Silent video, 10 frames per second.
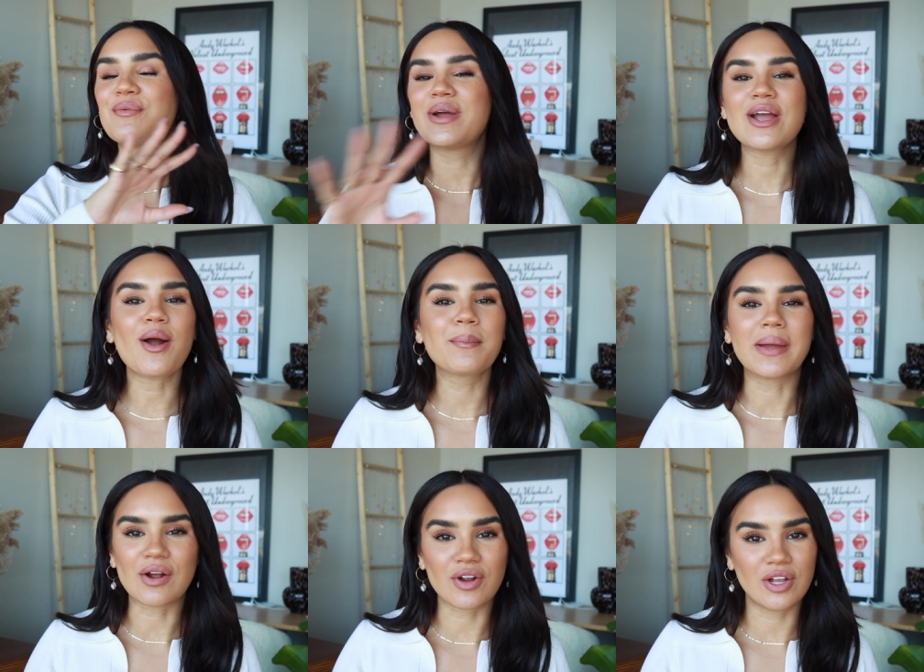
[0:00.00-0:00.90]
We are
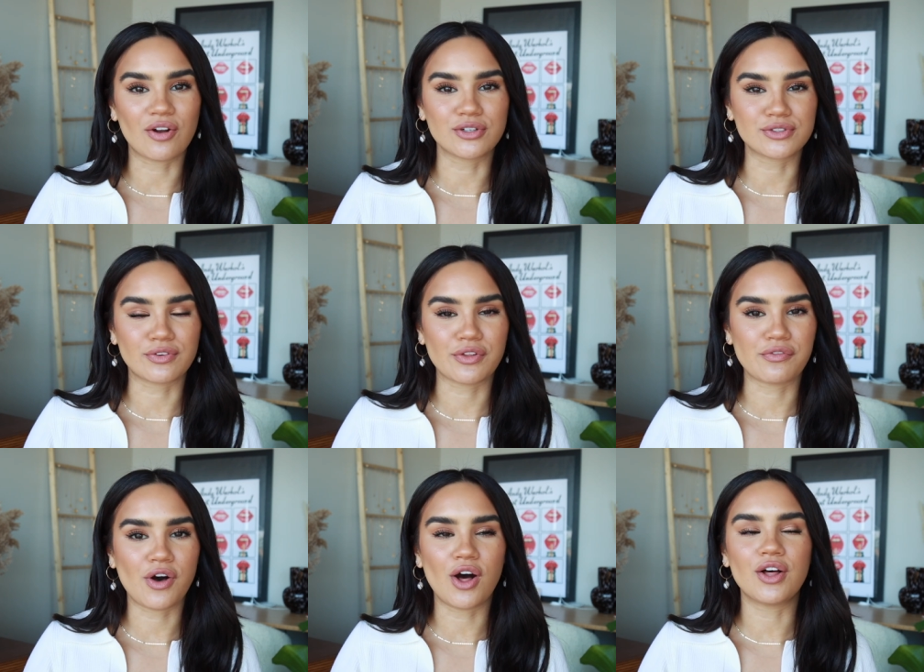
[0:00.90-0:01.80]
berry girls for the
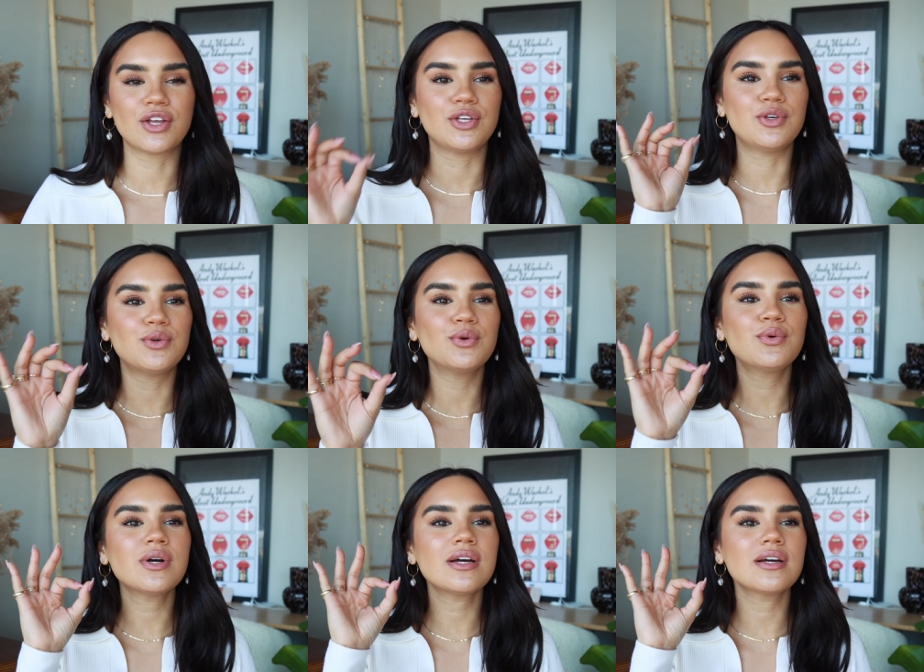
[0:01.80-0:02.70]
fall.
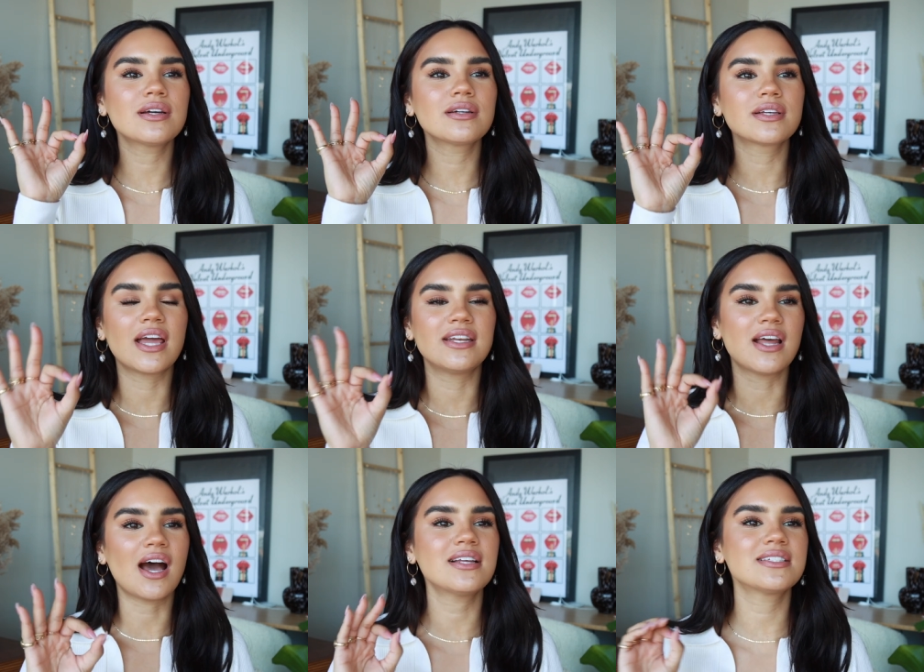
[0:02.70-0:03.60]
You
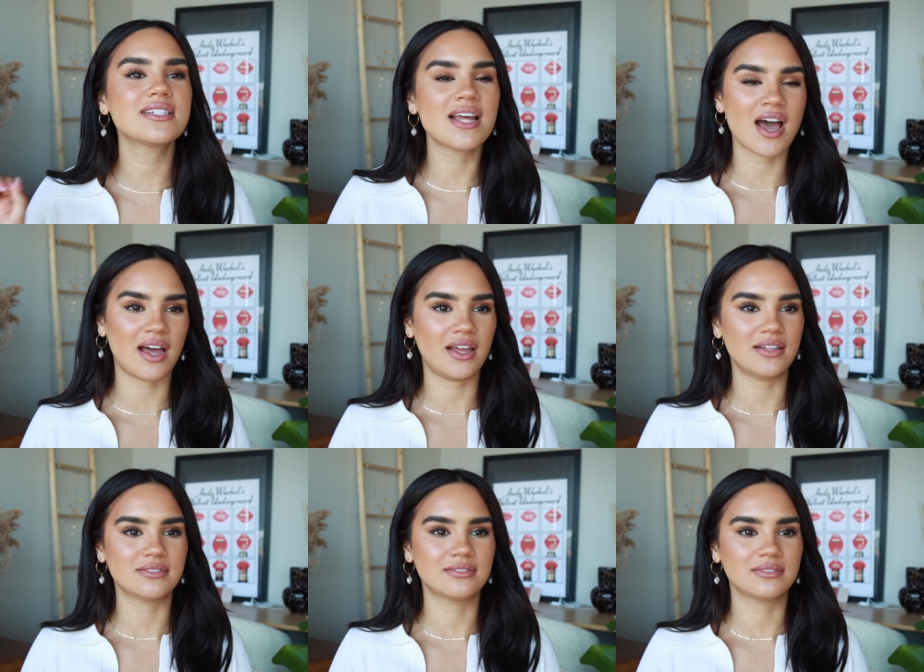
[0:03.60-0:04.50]
cannot deny